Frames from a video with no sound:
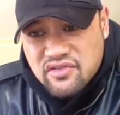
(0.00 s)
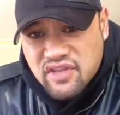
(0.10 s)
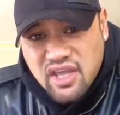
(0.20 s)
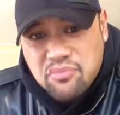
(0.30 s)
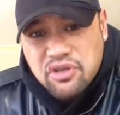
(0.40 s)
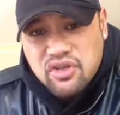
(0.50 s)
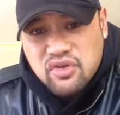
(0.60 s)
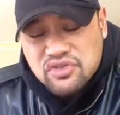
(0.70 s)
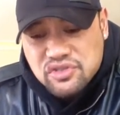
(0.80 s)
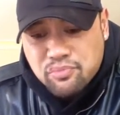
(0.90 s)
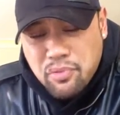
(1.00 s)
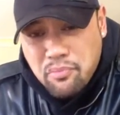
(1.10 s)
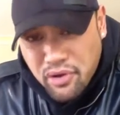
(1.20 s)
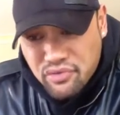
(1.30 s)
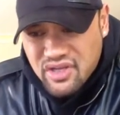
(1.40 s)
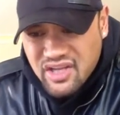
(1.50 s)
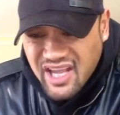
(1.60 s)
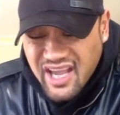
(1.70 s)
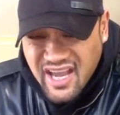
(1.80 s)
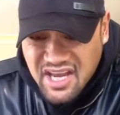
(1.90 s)
that can be used to promote
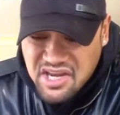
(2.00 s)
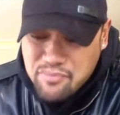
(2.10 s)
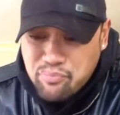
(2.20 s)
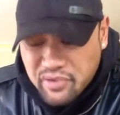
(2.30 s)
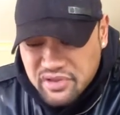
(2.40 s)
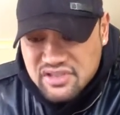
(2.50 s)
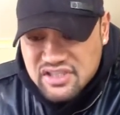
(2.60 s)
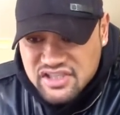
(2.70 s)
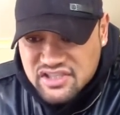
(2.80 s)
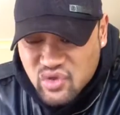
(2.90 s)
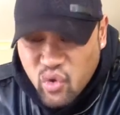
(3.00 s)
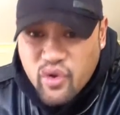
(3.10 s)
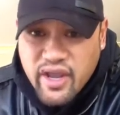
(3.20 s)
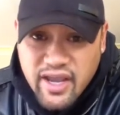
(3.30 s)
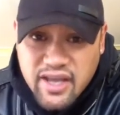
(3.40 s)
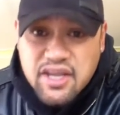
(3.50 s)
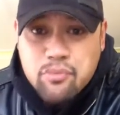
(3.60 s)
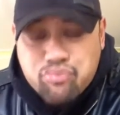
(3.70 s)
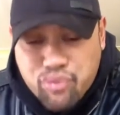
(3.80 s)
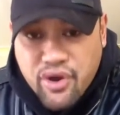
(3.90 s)
any business or
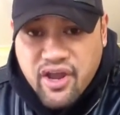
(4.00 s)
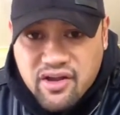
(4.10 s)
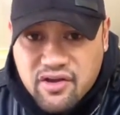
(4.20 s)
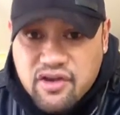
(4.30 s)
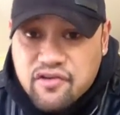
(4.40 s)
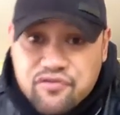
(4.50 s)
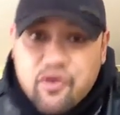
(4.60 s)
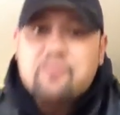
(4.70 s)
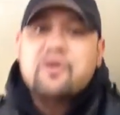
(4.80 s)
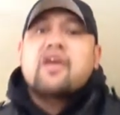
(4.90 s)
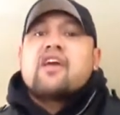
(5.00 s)
any product from